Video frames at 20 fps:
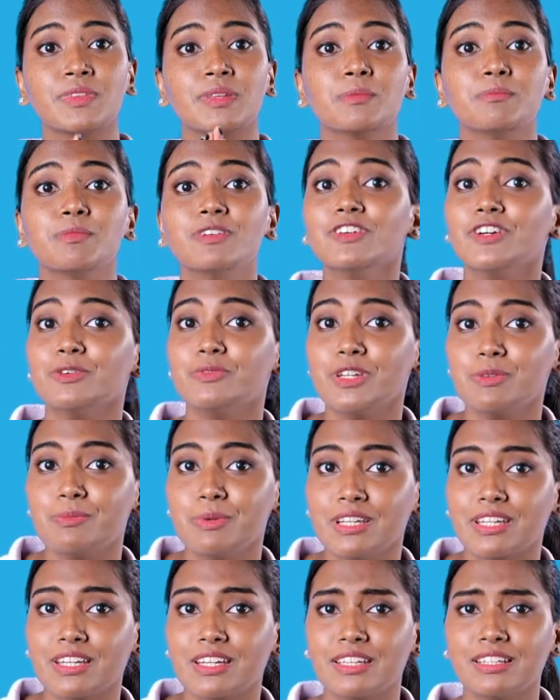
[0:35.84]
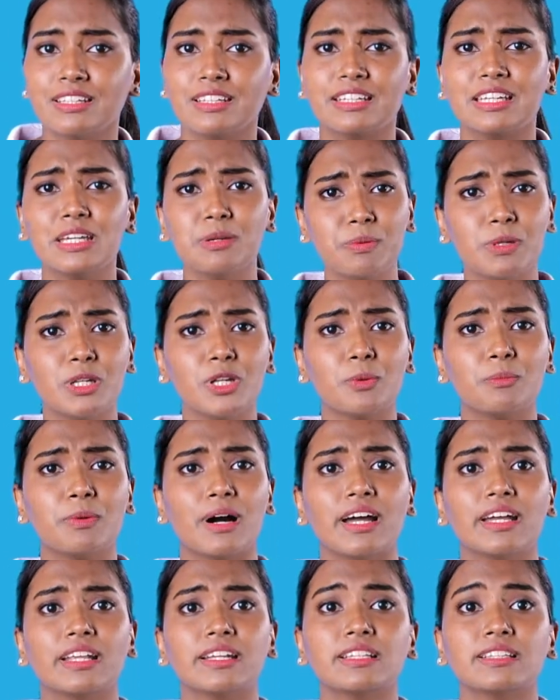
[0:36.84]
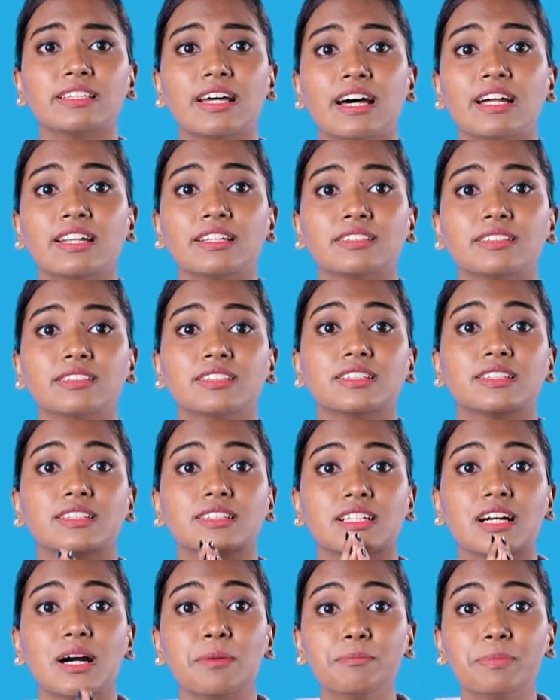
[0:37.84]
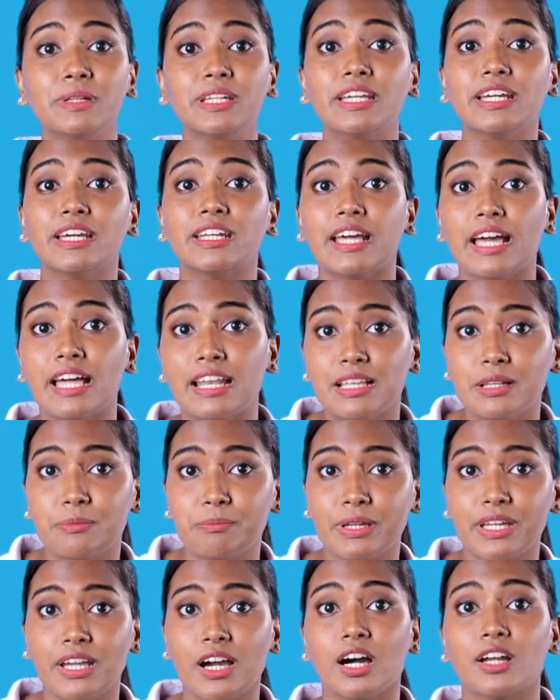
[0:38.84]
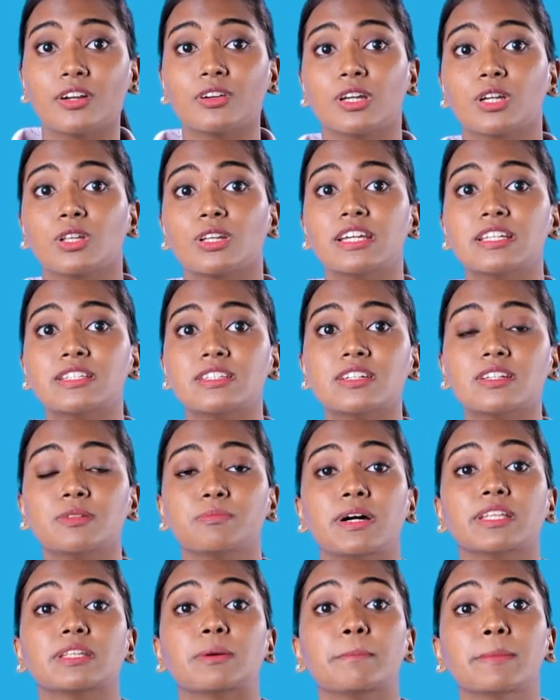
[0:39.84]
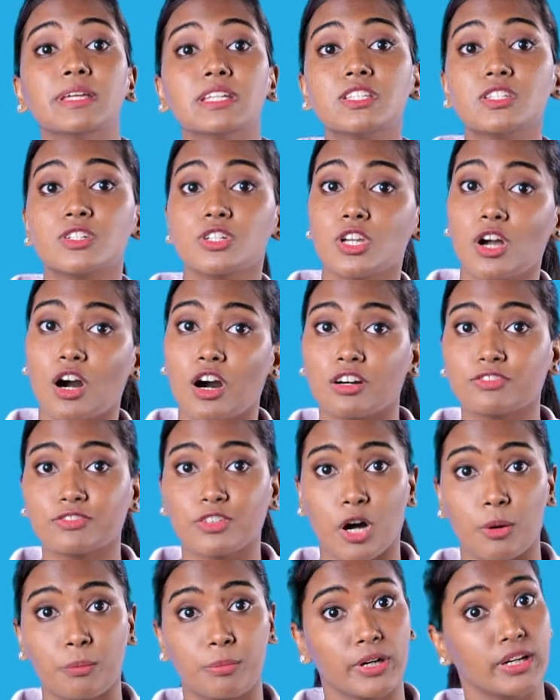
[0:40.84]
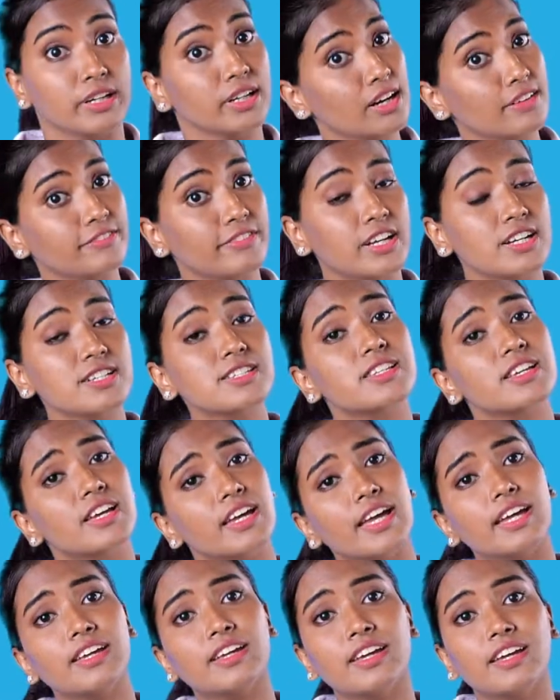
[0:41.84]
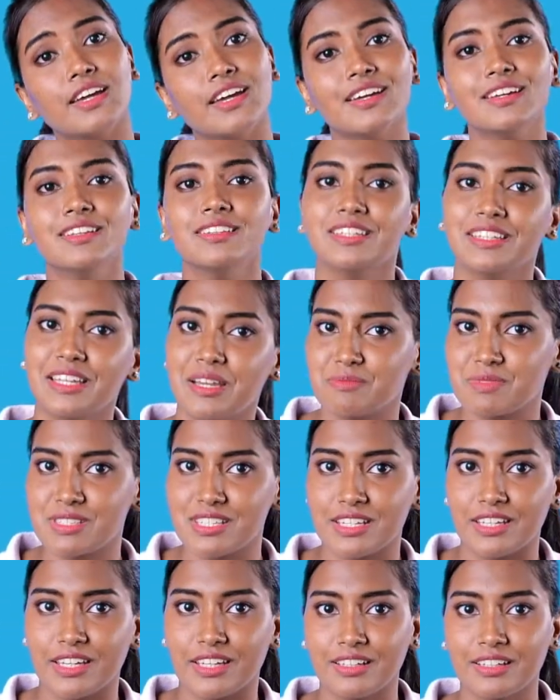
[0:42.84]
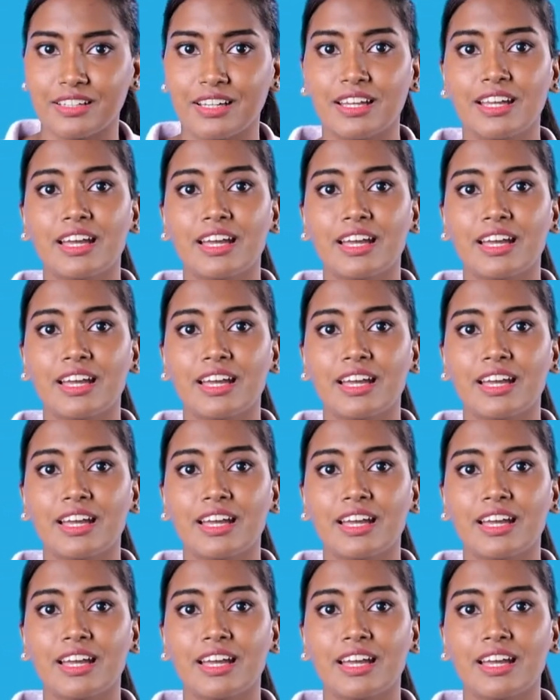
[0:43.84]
Before we begin, keep in your mind that the company and LLP are regulated by the Ministry of Corporate Affairs, aka the MCA,